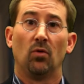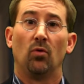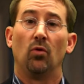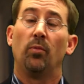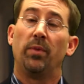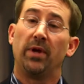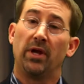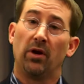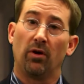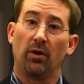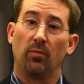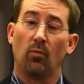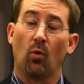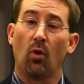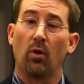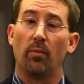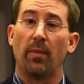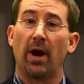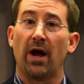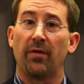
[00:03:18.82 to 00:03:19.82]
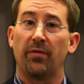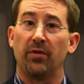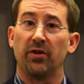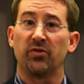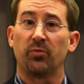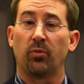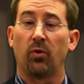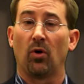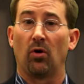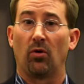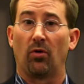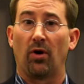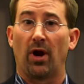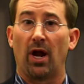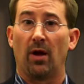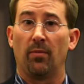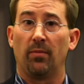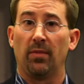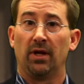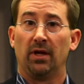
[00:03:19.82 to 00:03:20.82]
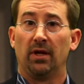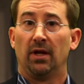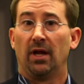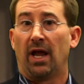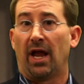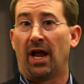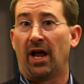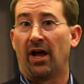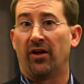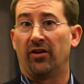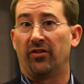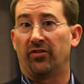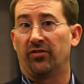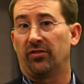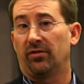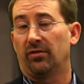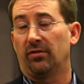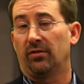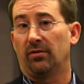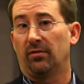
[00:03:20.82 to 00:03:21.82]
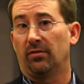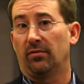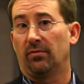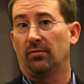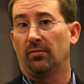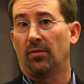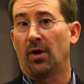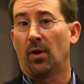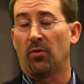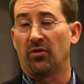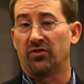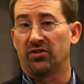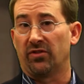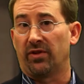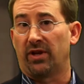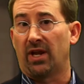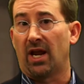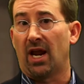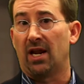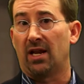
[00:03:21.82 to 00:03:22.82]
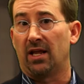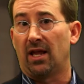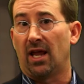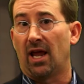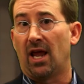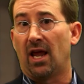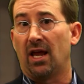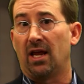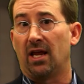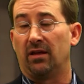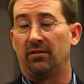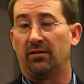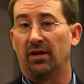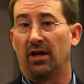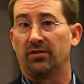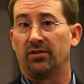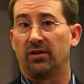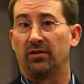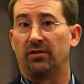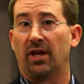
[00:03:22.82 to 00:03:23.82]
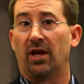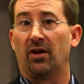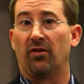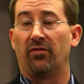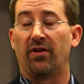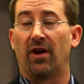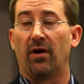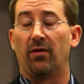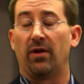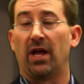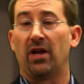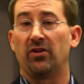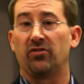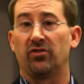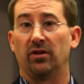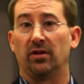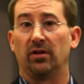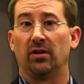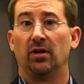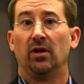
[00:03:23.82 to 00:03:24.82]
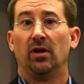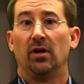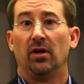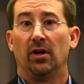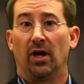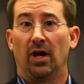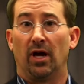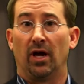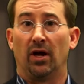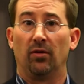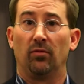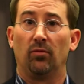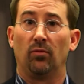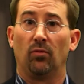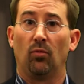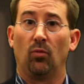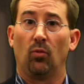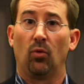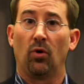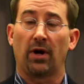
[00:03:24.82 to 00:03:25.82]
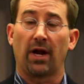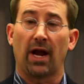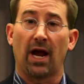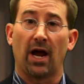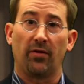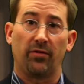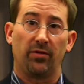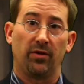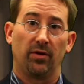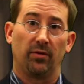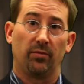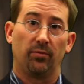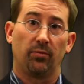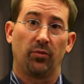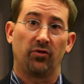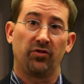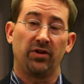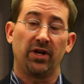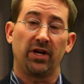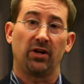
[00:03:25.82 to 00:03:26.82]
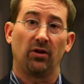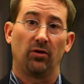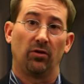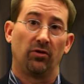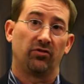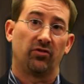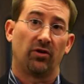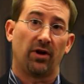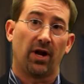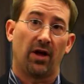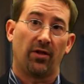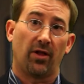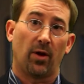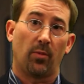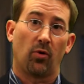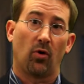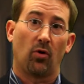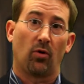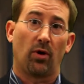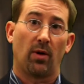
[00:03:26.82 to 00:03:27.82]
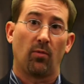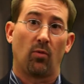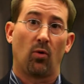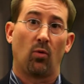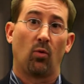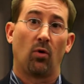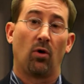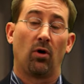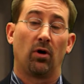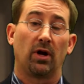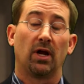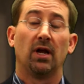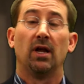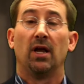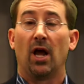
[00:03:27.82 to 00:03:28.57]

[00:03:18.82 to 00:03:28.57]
We'll be hearing more about this program as members of the KDA and Delta Dental Foundation work out the particulars on how that program will work.